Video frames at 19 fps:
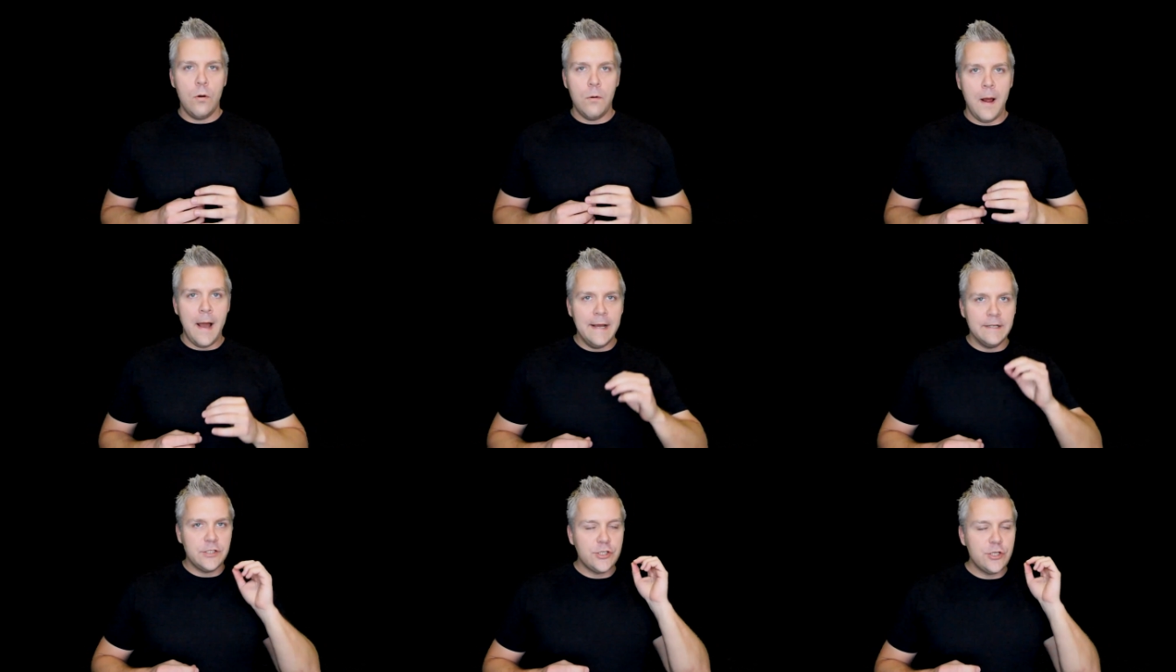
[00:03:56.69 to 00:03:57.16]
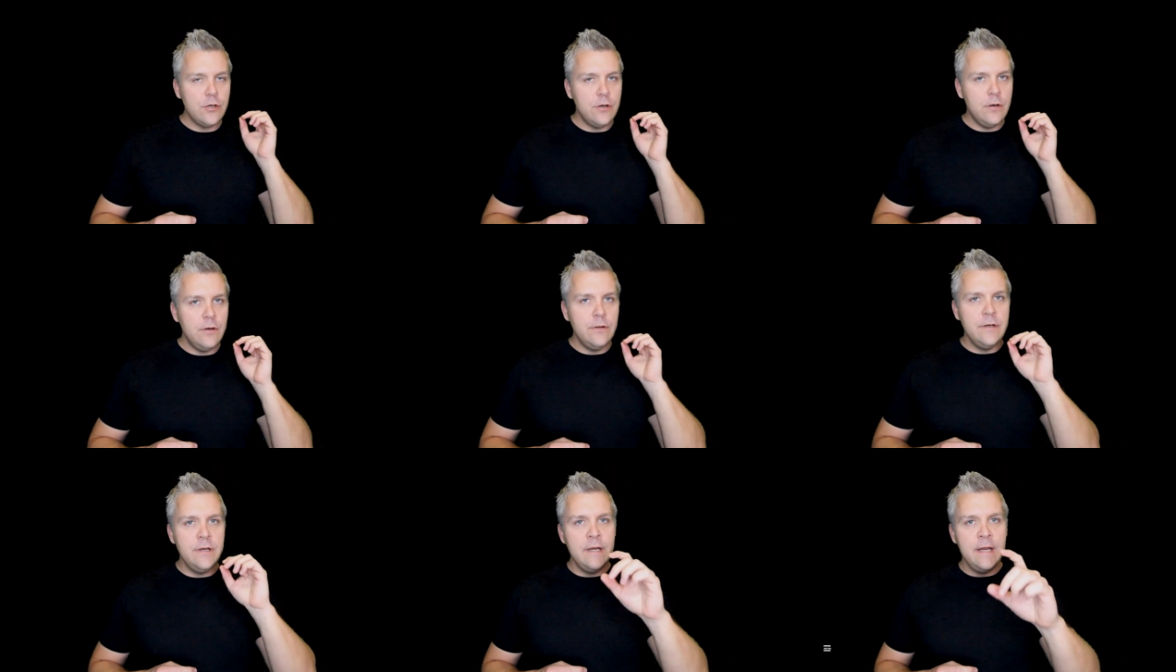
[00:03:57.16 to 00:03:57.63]
Alright,
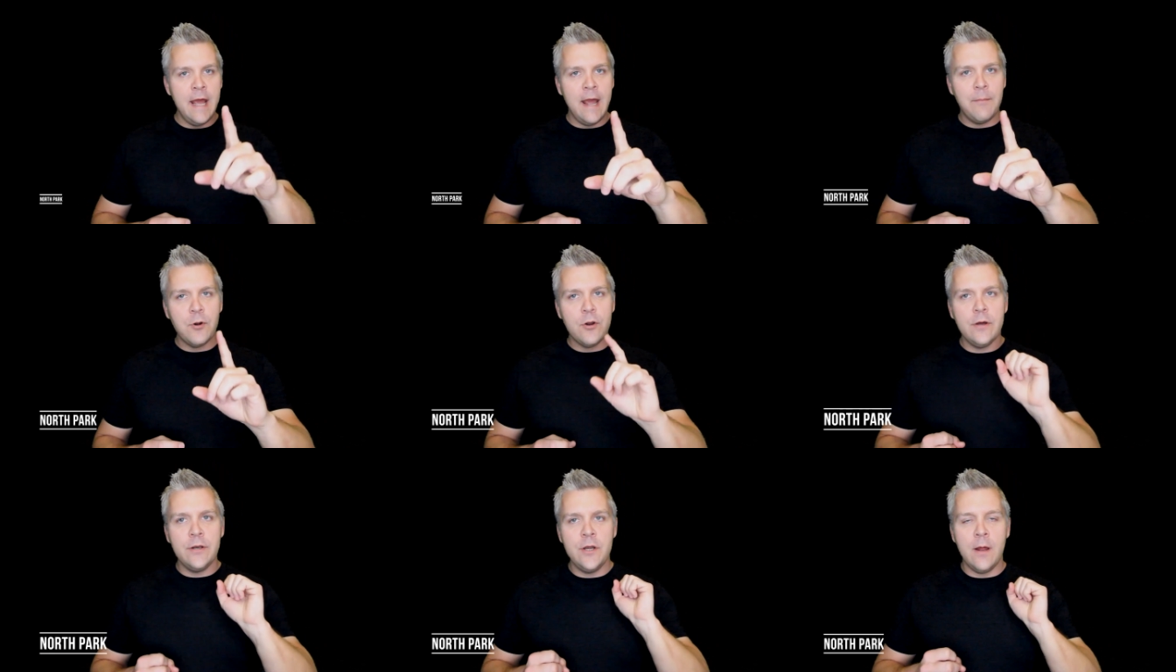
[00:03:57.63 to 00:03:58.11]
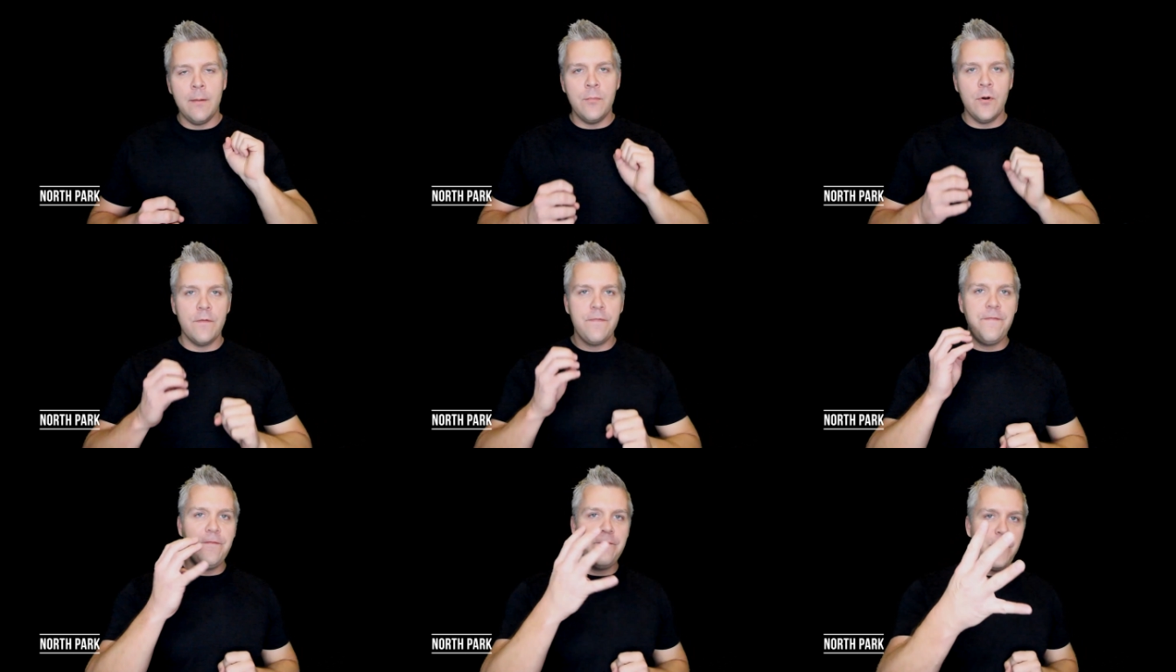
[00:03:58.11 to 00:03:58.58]
so neighborhood
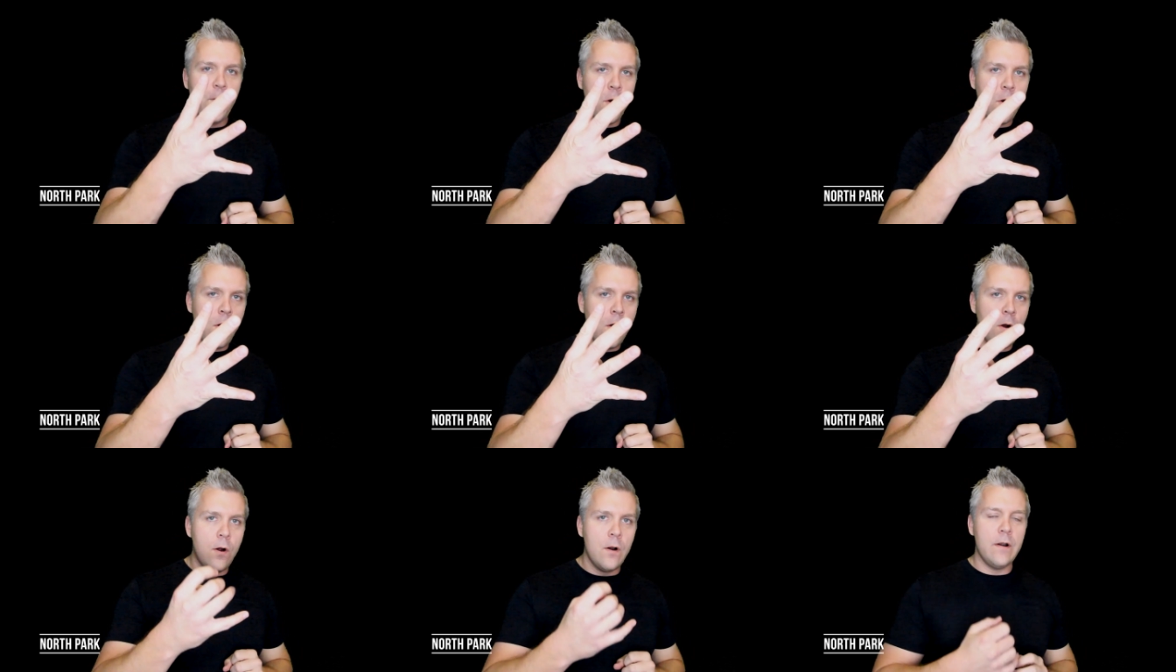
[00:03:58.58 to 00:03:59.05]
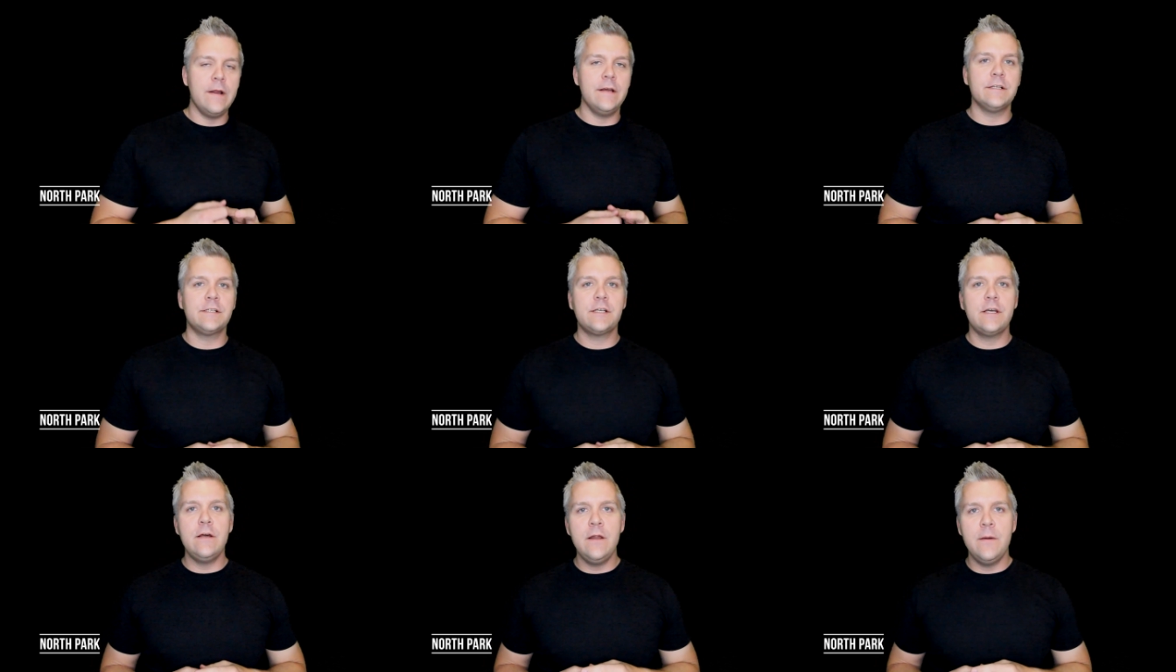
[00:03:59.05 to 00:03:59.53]
number 4
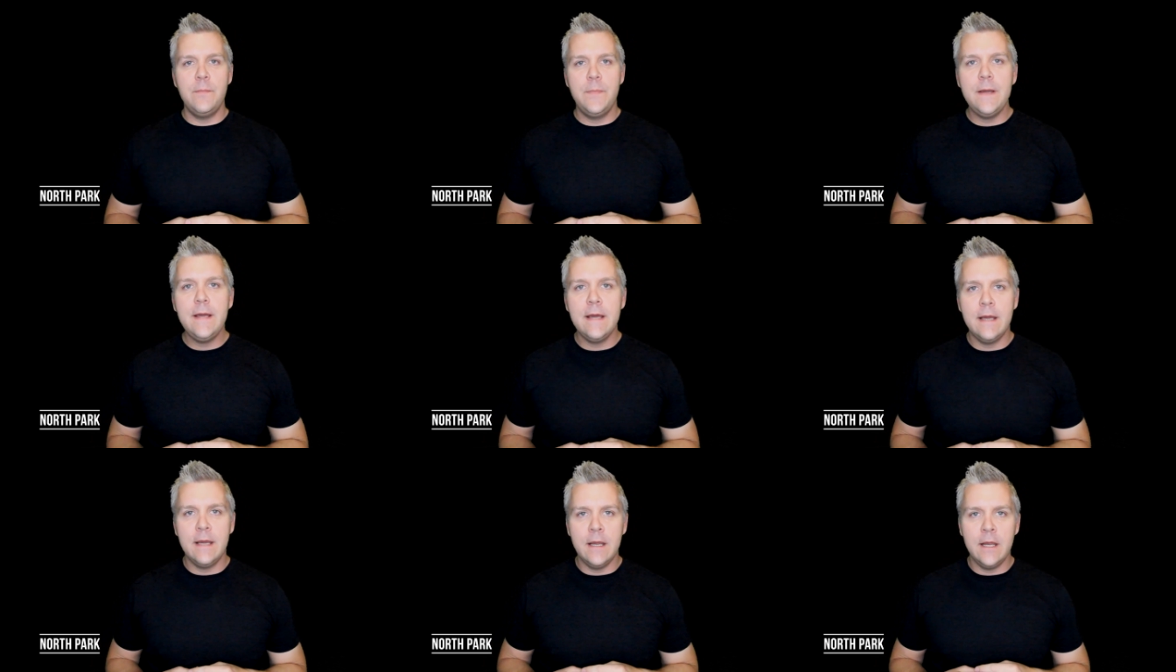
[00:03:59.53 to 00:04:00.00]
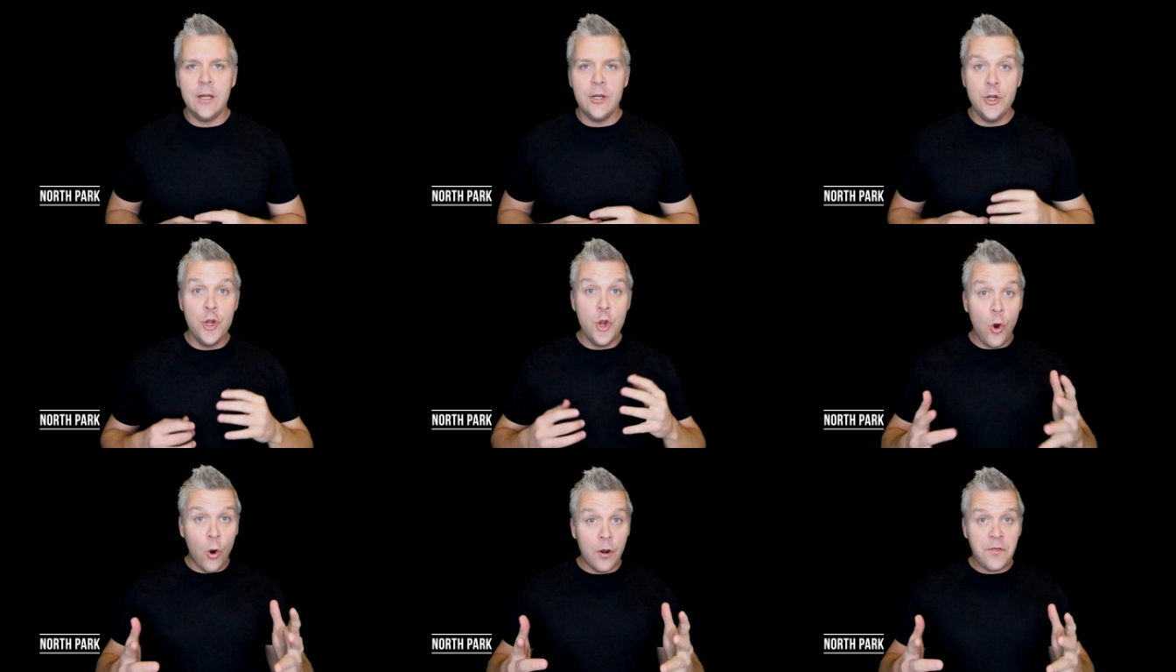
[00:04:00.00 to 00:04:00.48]
is going to be
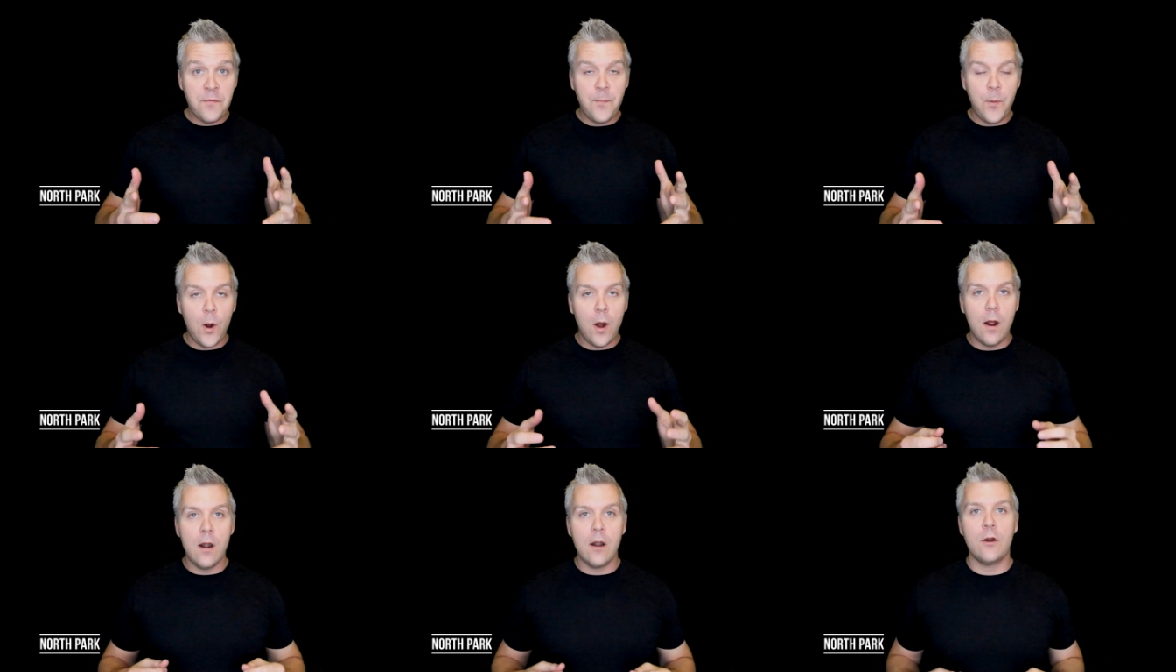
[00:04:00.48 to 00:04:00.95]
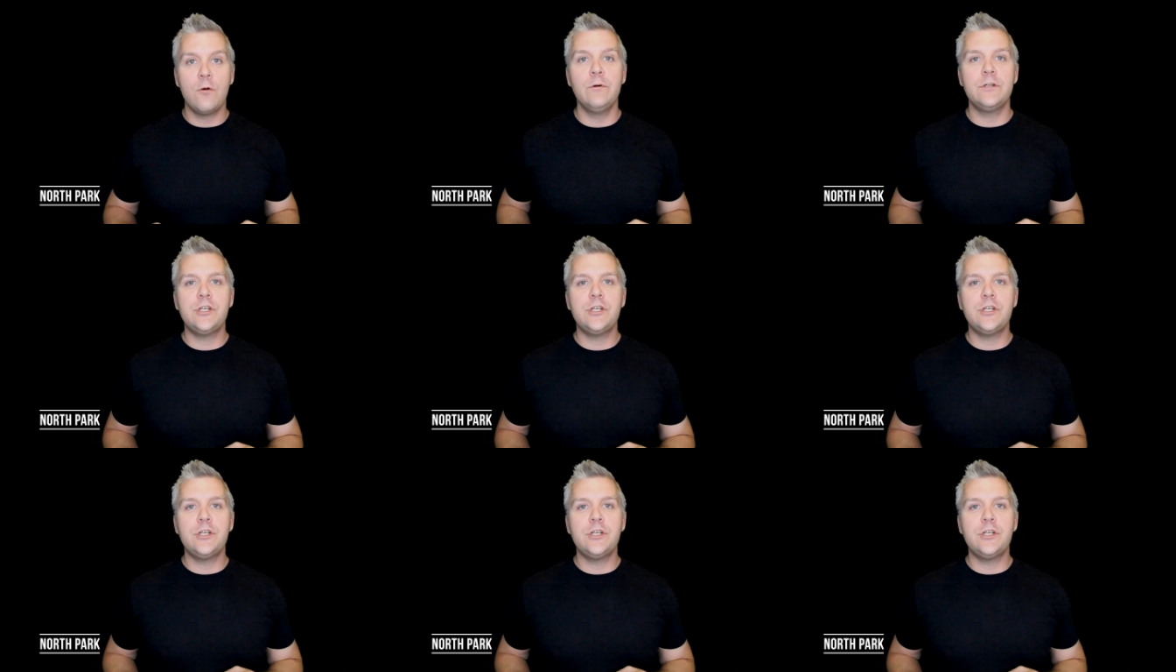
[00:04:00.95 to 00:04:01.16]
North Park,